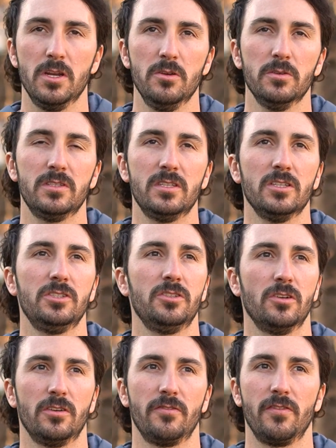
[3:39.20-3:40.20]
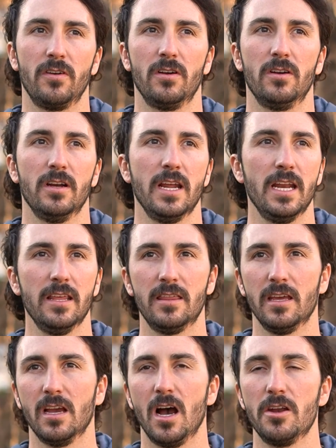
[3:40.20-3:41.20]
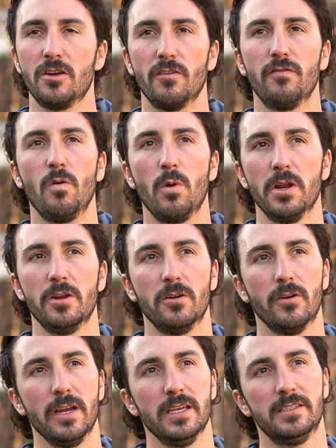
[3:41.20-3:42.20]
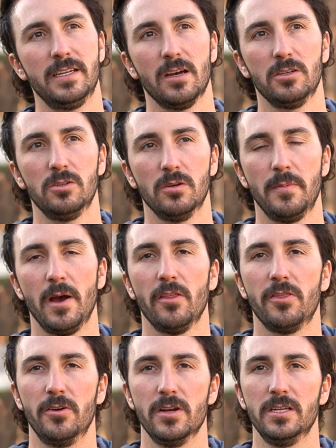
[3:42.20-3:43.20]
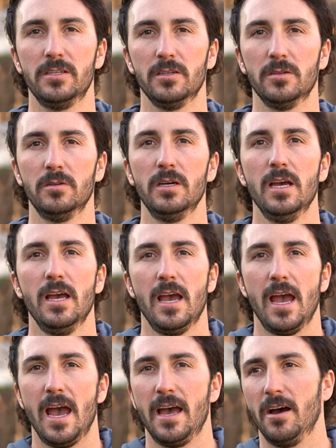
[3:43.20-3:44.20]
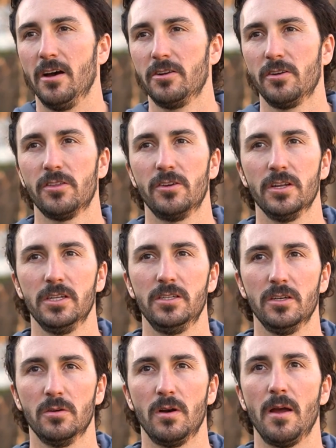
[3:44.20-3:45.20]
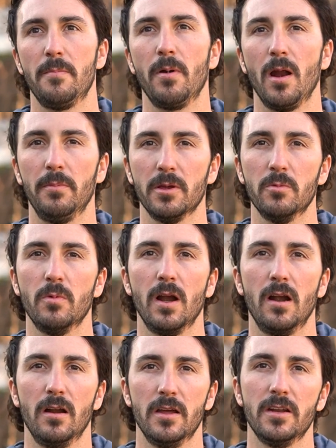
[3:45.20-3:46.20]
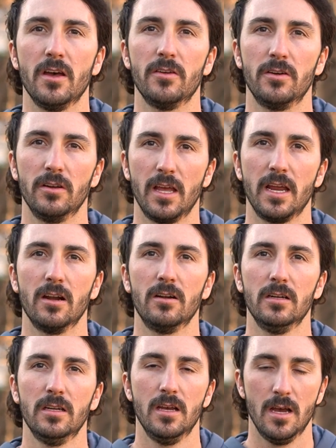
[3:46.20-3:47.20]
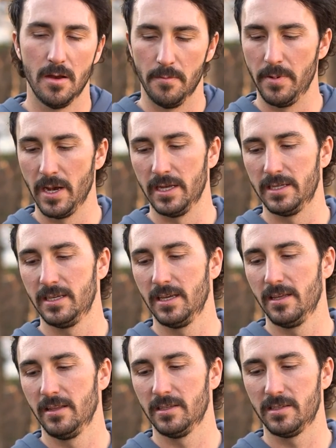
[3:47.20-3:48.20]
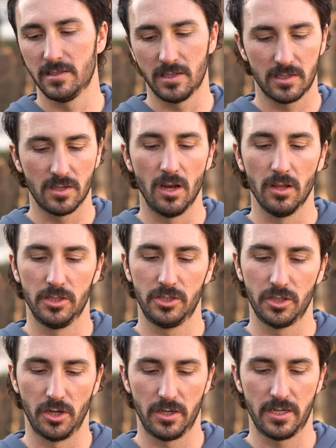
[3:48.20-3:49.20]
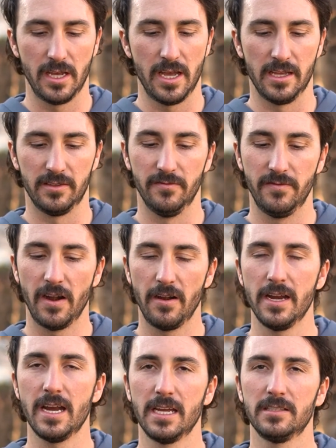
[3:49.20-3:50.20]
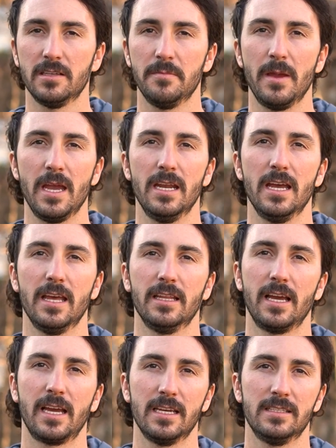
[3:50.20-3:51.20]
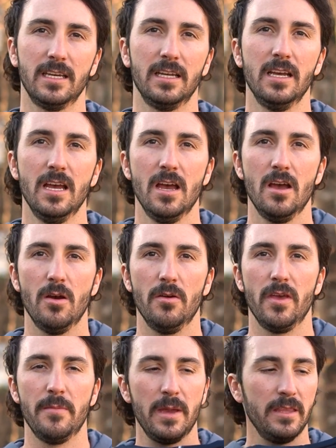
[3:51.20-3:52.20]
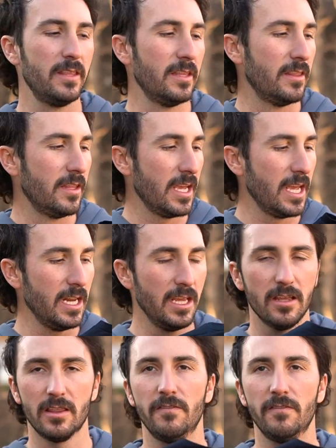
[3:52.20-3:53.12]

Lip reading: use this shirt for anything under 40 degrees down to about 32. At under 32, I'd probably wear another layer, but this is a solid shirt. It's very nicely made, and like I said, they made any of the